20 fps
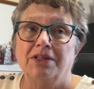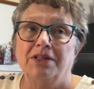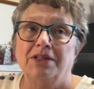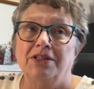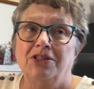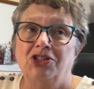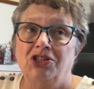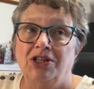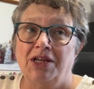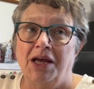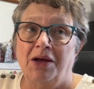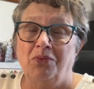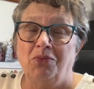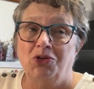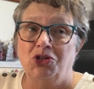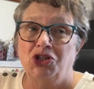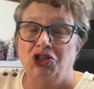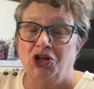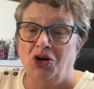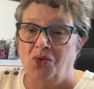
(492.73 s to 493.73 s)
Jeanette
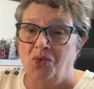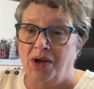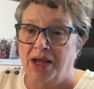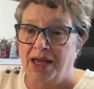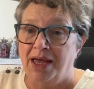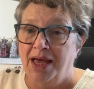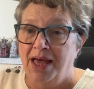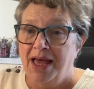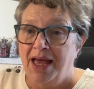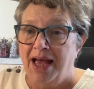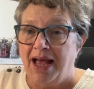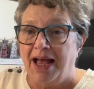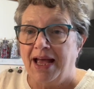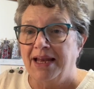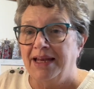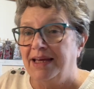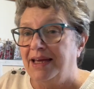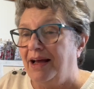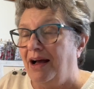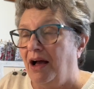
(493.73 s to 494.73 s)
was showing,
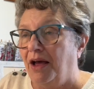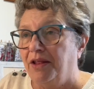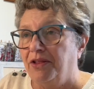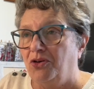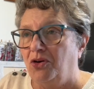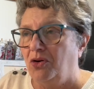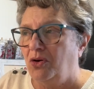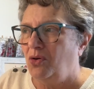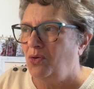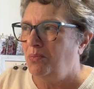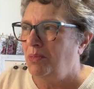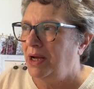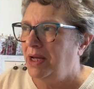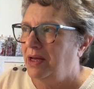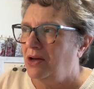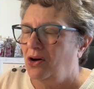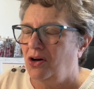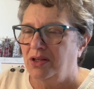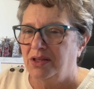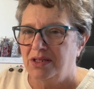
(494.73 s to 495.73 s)
and I thought, oh my
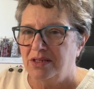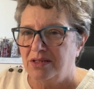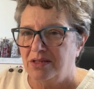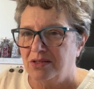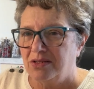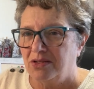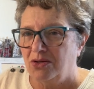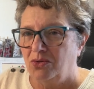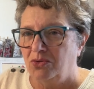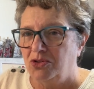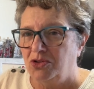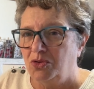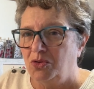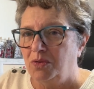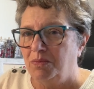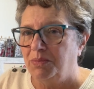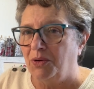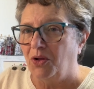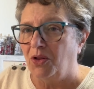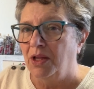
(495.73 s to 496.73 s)
God, this is so
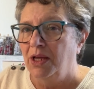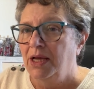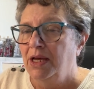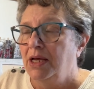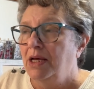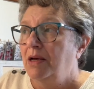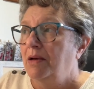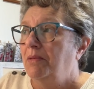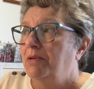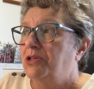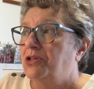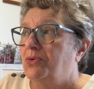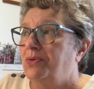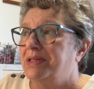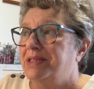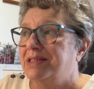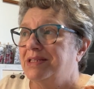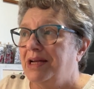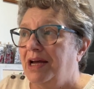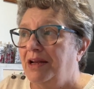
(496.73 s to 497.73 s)
doable. So
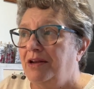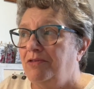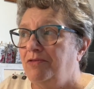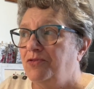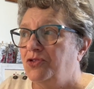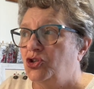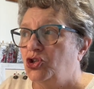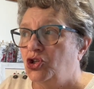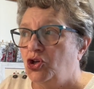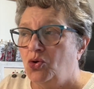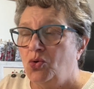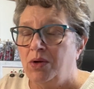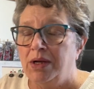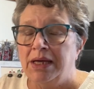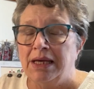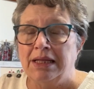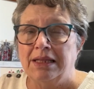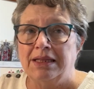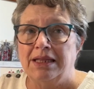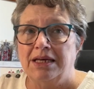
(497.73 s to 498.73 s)
instead of
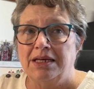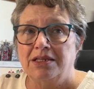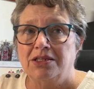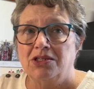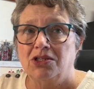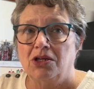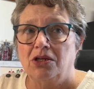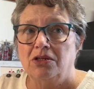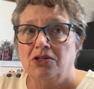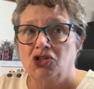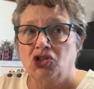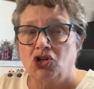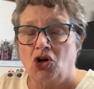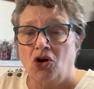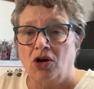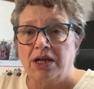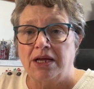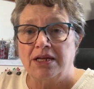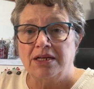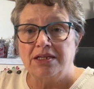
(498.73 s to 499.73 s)
doing this
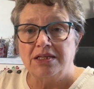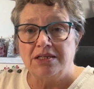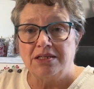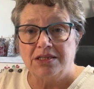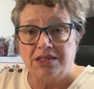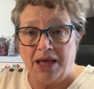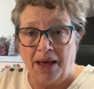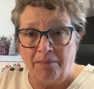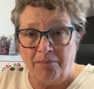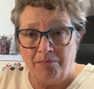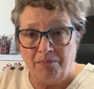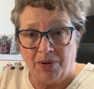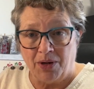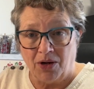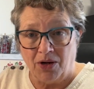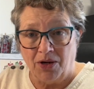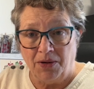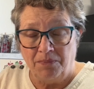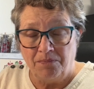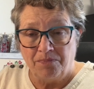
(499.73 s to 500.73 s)
starting
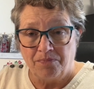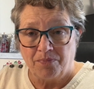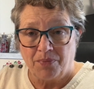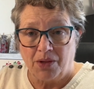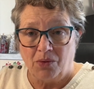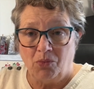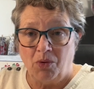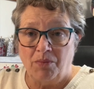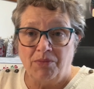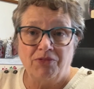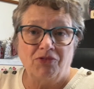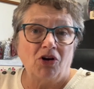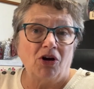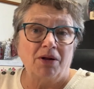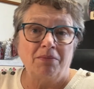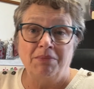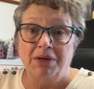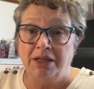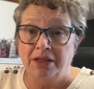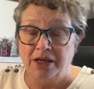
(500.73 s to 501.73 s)
December, when we've got
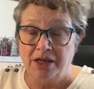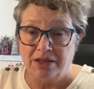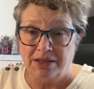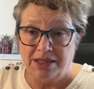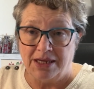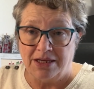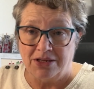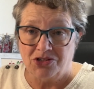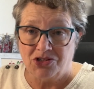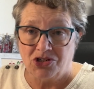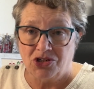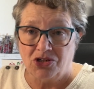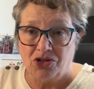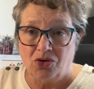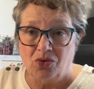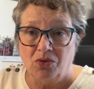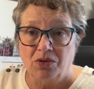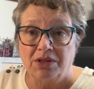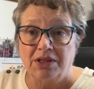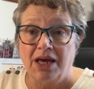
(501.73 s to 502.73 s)
a million things to
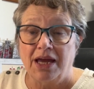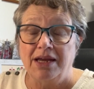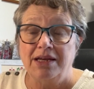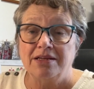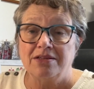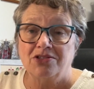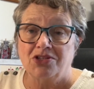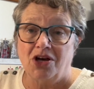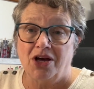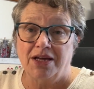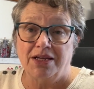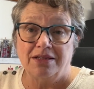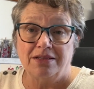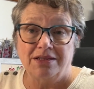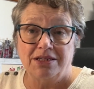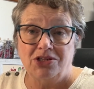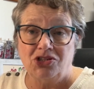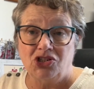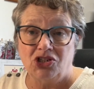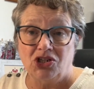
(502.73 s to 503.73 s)
do, they decided
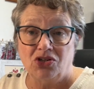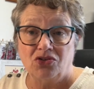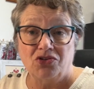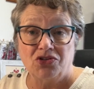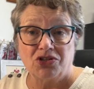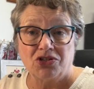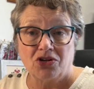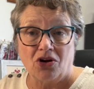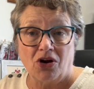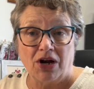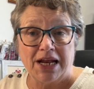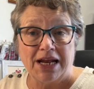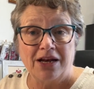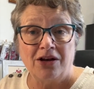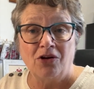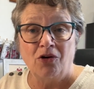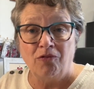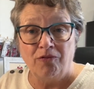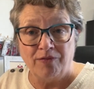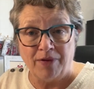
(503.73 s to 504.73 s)
this year to start it
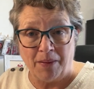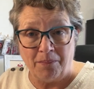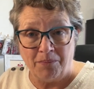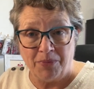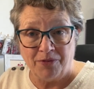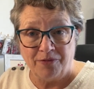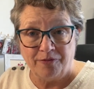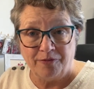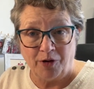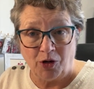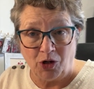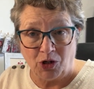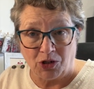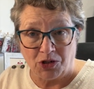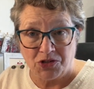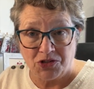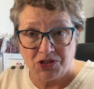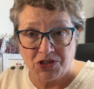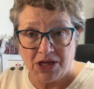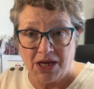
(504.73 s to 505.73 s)
November
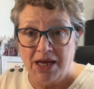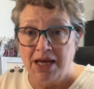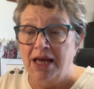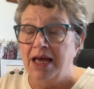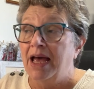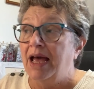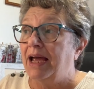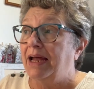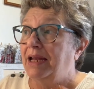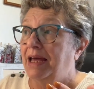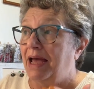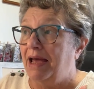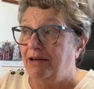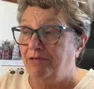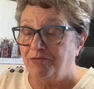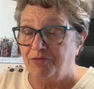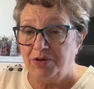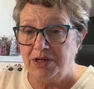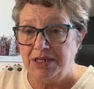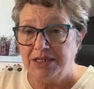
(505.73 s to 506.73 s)
1st. And
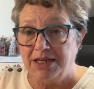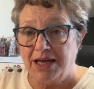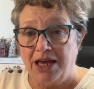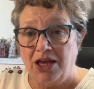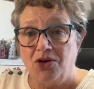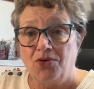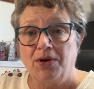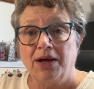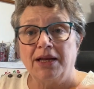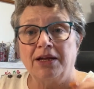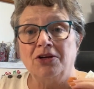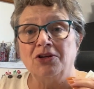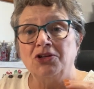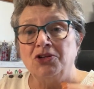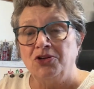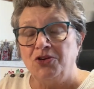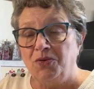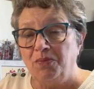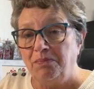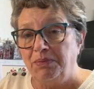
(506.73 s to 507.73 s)
every day you get a
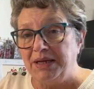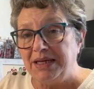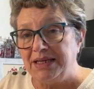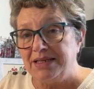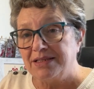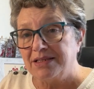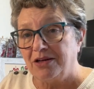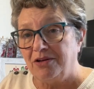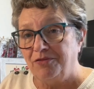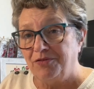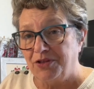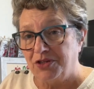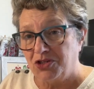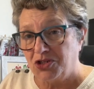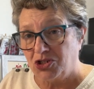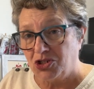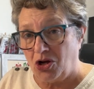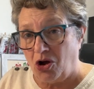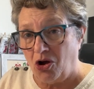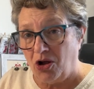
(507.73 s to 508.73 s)
new piece of the
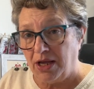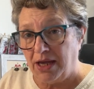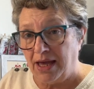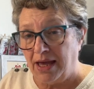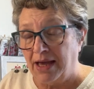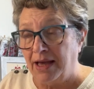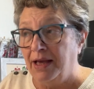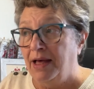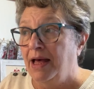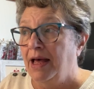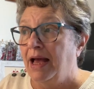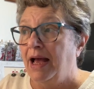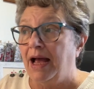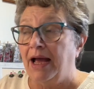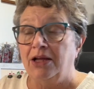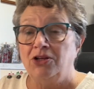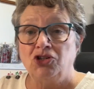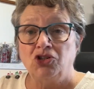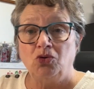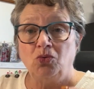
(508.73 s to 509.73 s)
stocking,
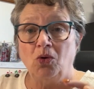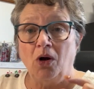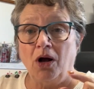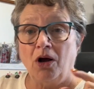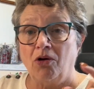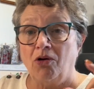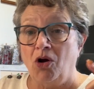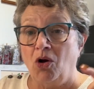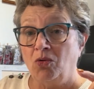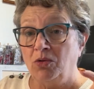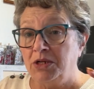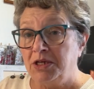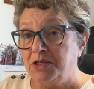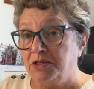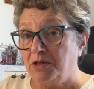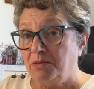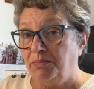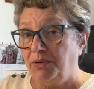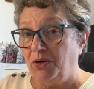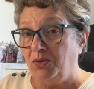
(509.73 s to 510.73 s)
and you are only
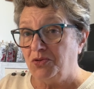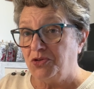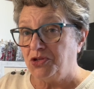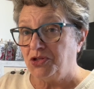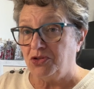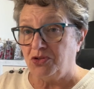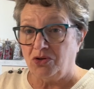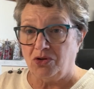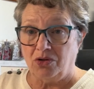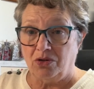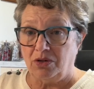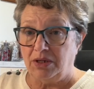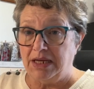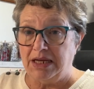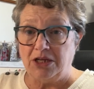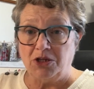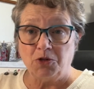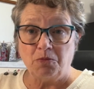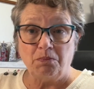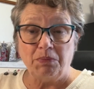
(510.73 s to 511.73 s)
supposed to,
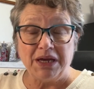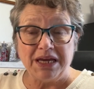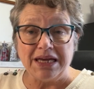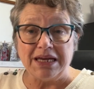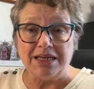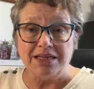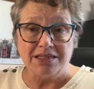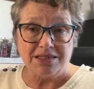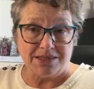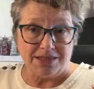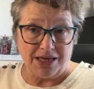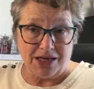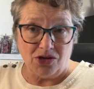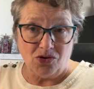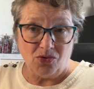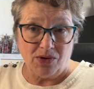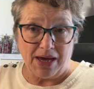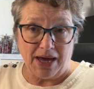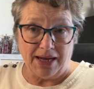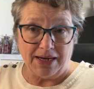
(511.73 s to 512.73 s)
each piece that
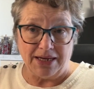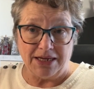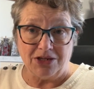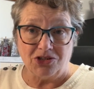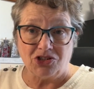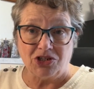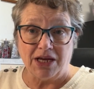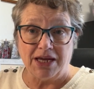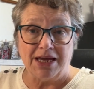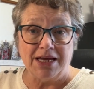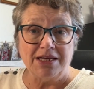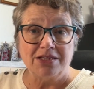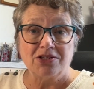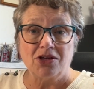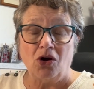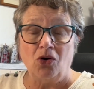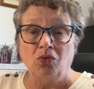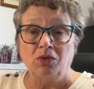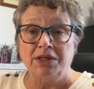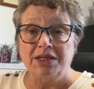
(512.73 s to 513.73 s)
you get each day is
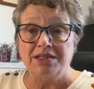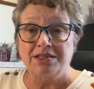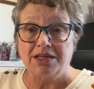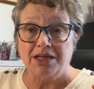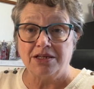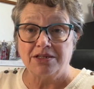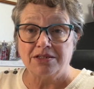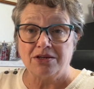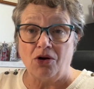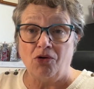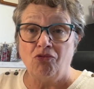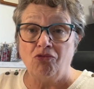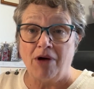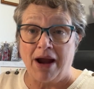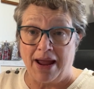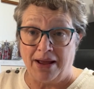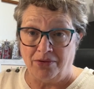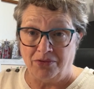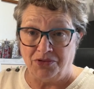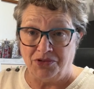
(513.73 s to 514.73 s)
only 6
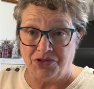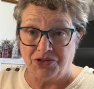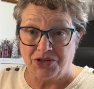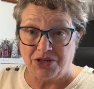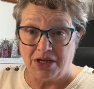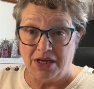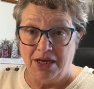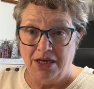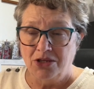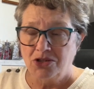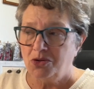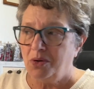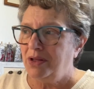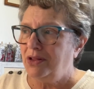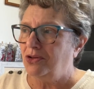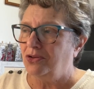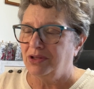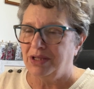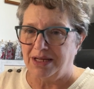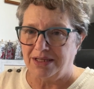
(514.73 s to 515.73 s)
rounds. So I
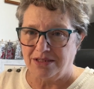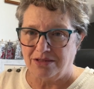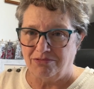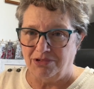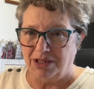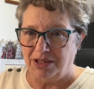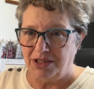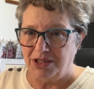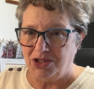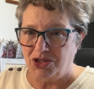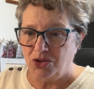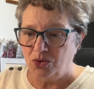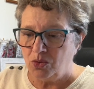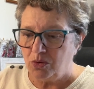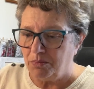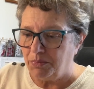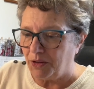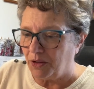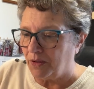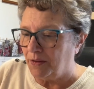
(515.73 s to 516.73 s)
thought that's really
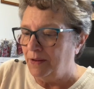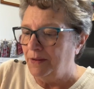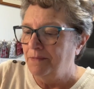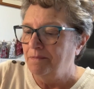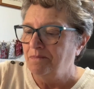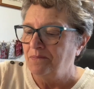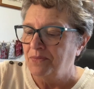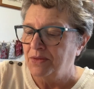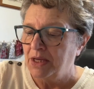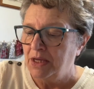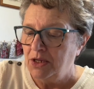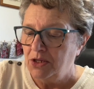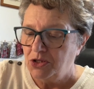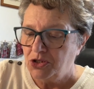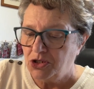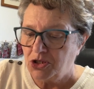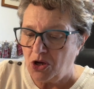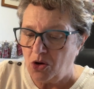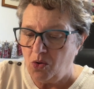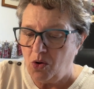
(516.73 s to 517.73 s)
doable.
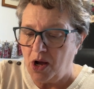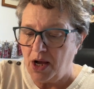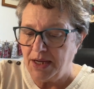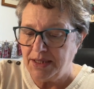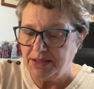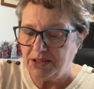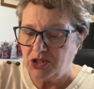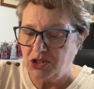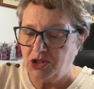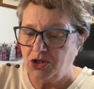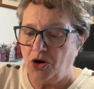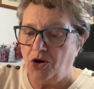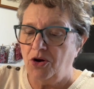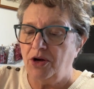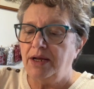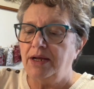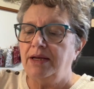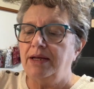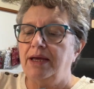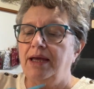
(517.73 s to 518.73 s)
So I
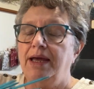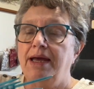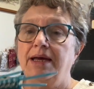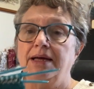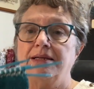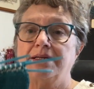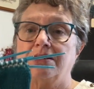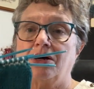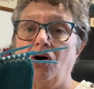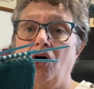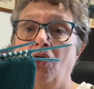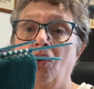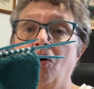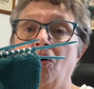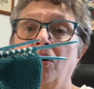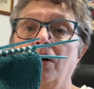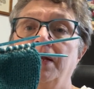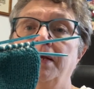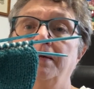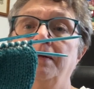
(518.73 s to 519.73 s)
started it
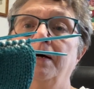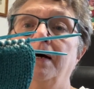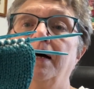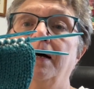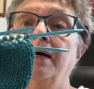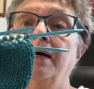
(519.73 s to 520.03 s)
on